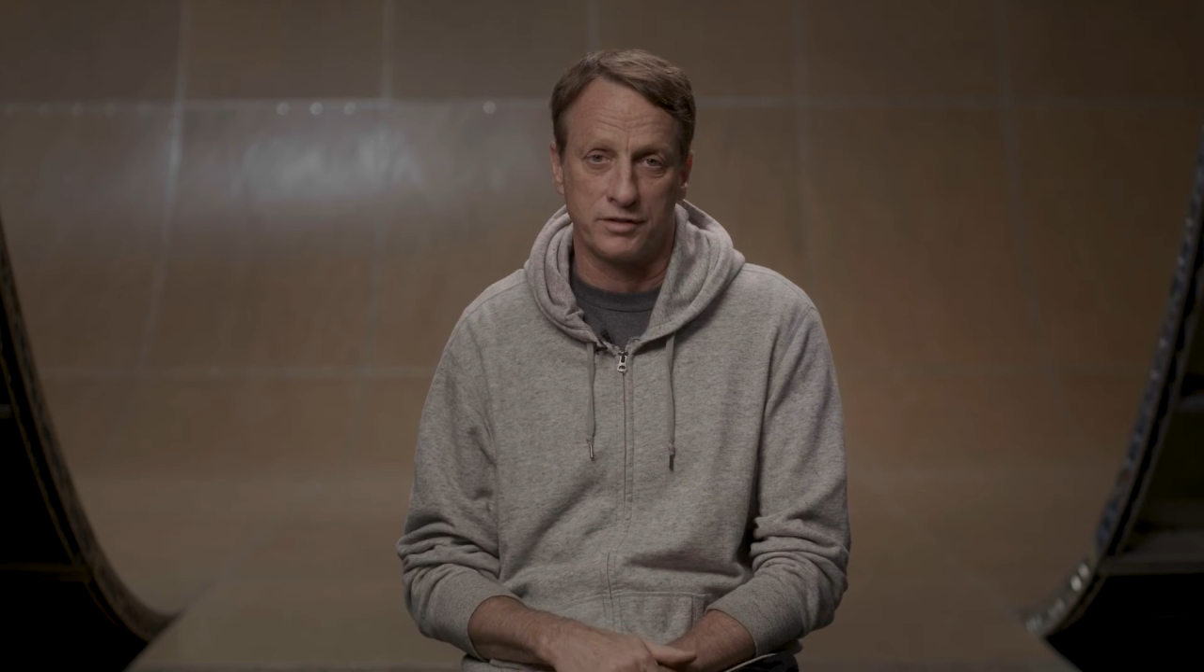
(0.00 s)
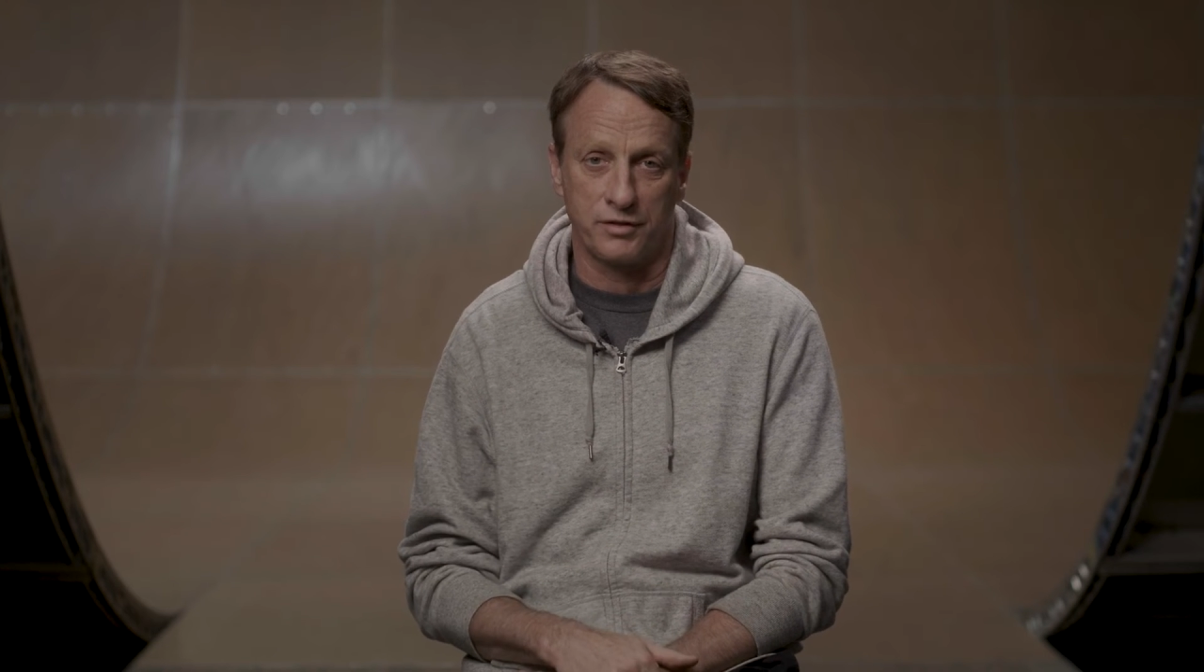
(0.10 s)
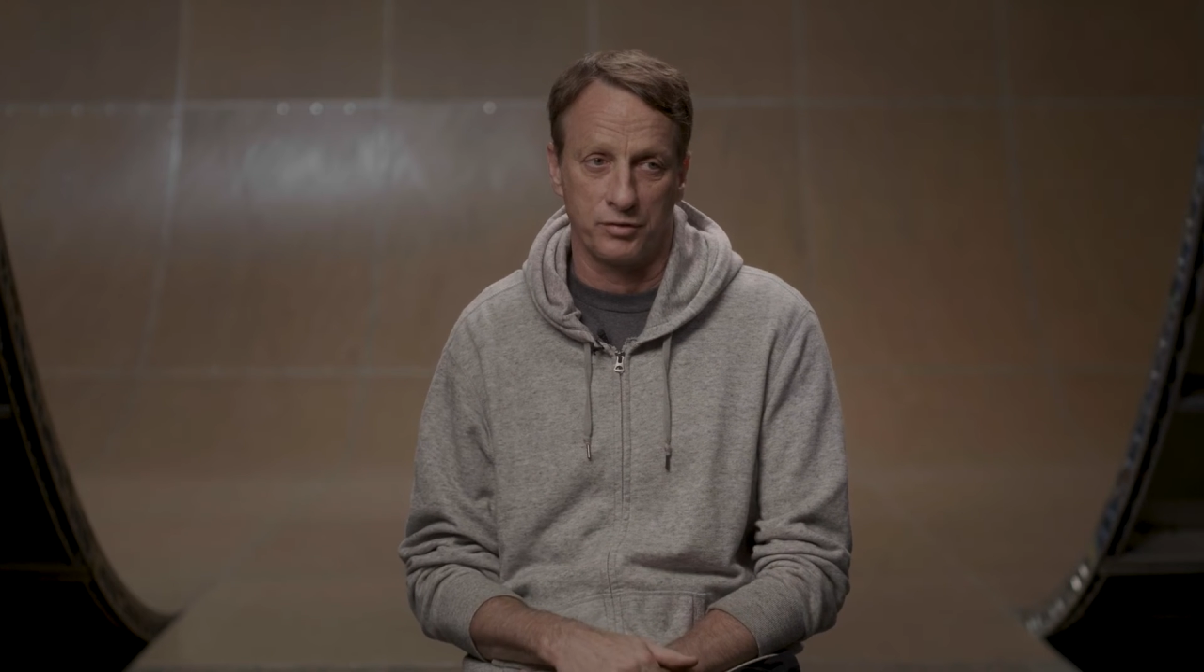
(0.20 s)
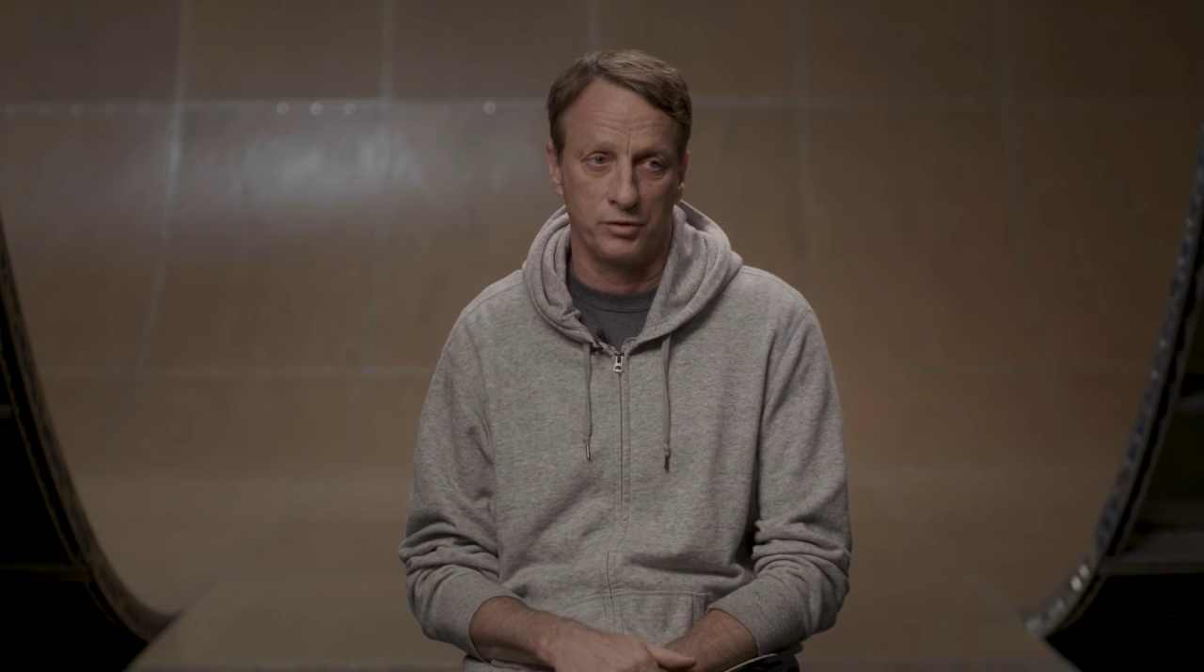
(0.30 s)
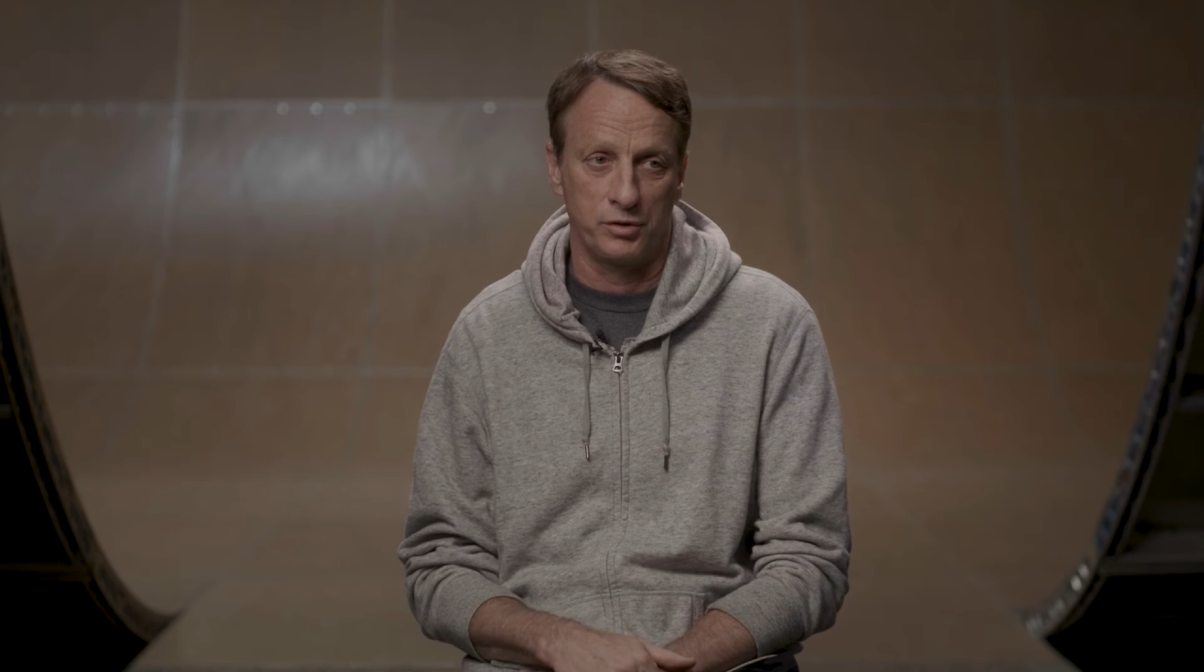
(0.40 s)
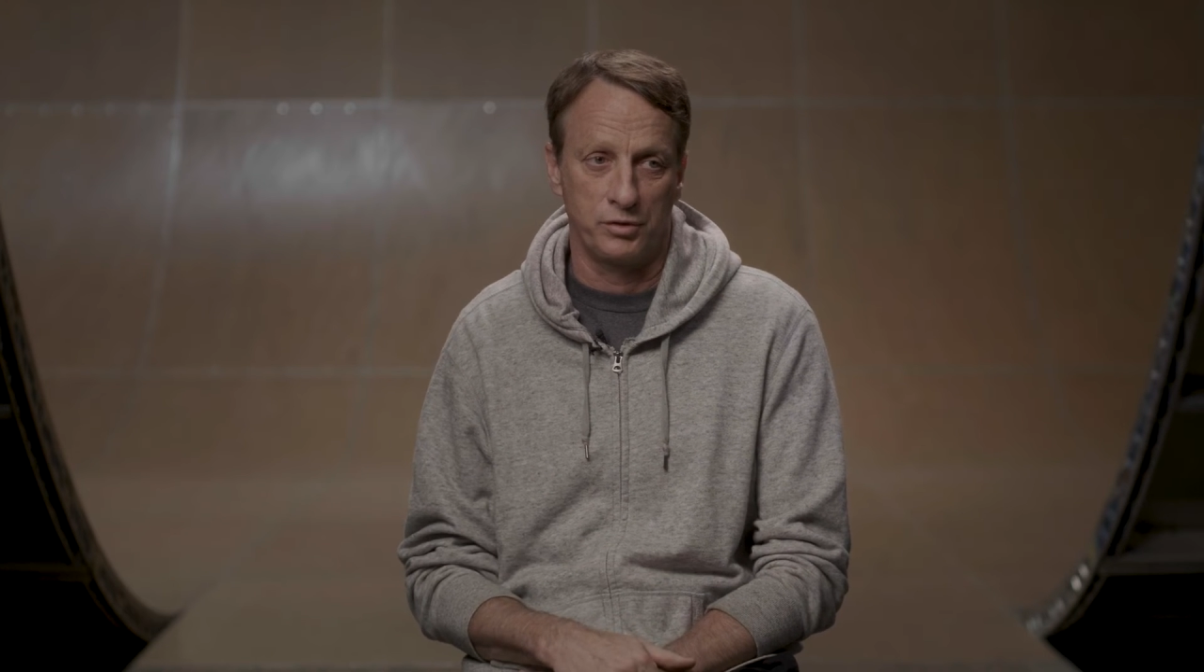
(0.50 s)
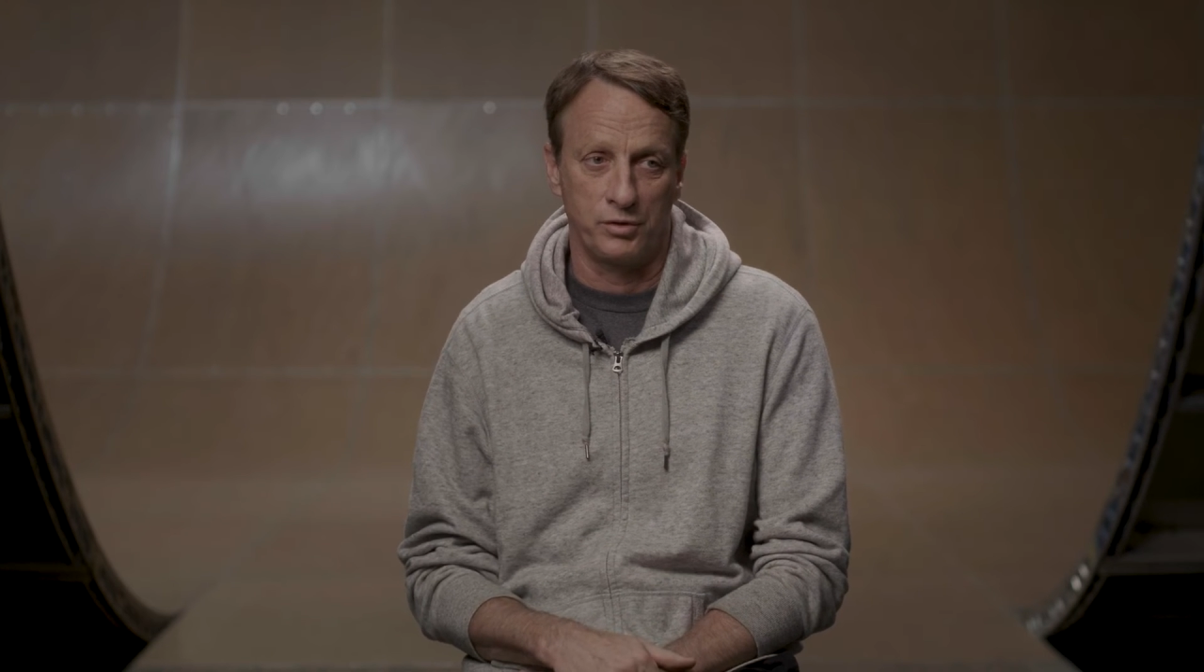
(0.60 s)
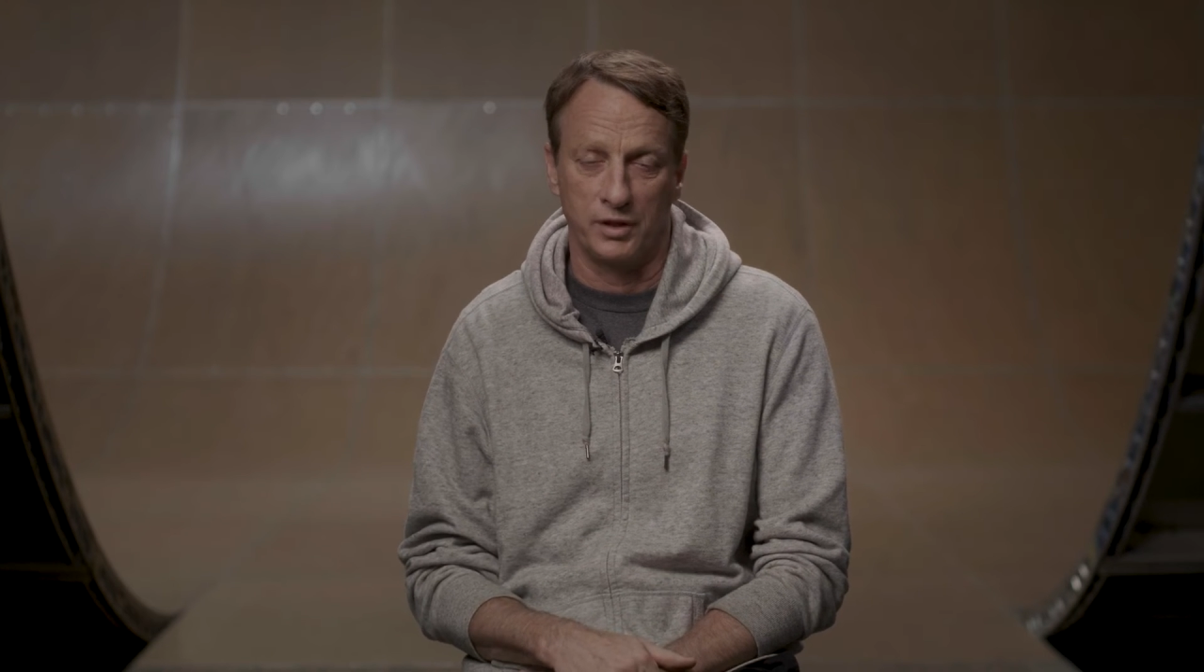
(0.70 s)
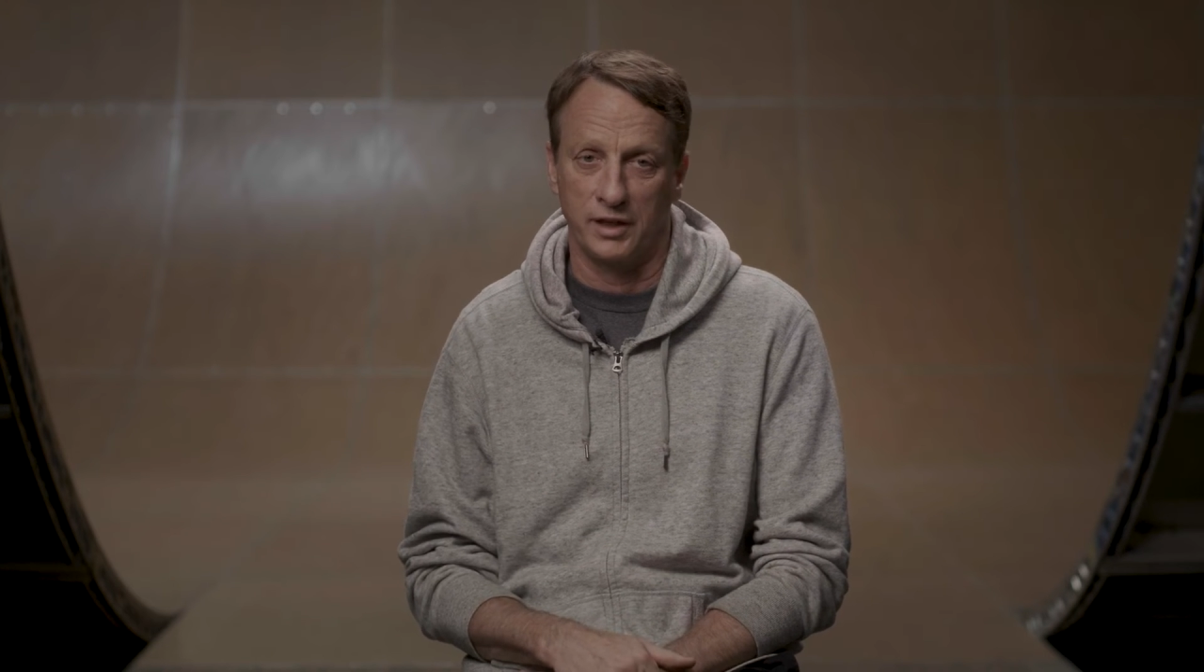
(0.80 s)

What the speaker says: through a